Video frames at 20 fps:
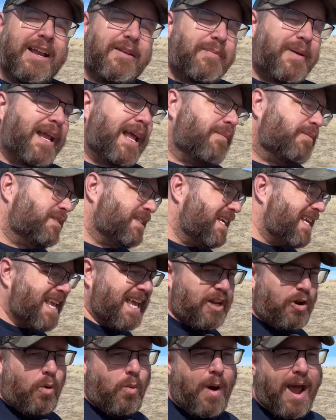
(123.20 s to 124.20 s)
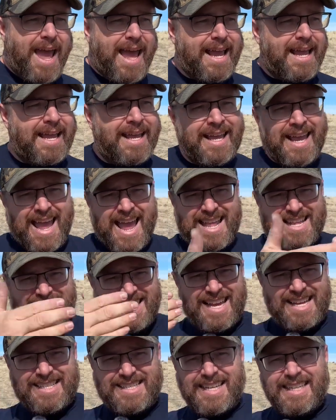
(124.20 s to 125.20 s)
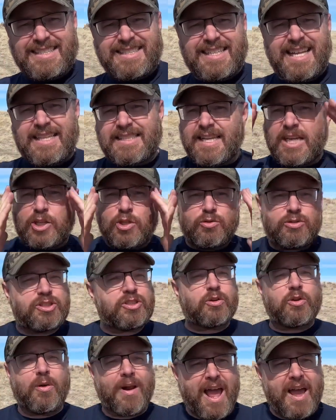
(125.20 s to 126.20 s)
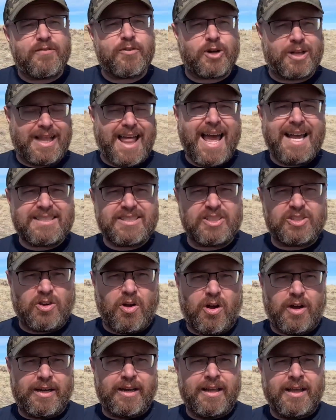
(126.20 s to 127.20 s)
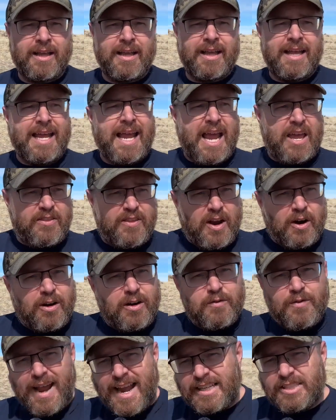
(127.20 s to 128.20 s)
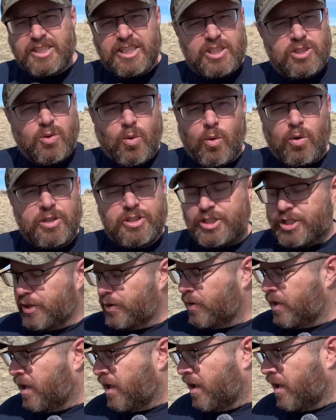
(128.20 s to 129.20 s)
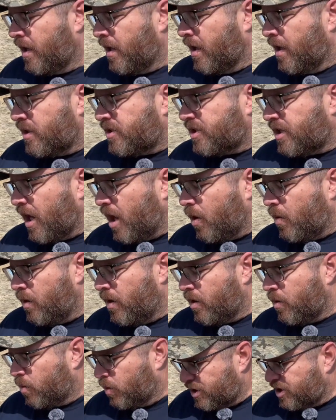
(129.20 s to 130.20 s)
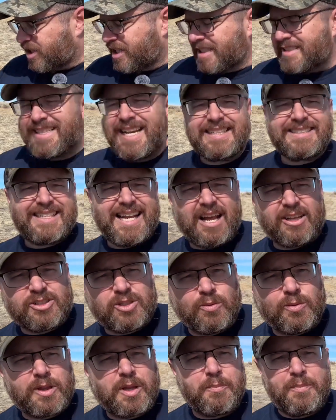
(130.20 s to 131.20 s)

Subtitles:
have been able to get away and get distance and you still don't have your glasses on and they're advancing towards you. So we're just gonna test it out. So with the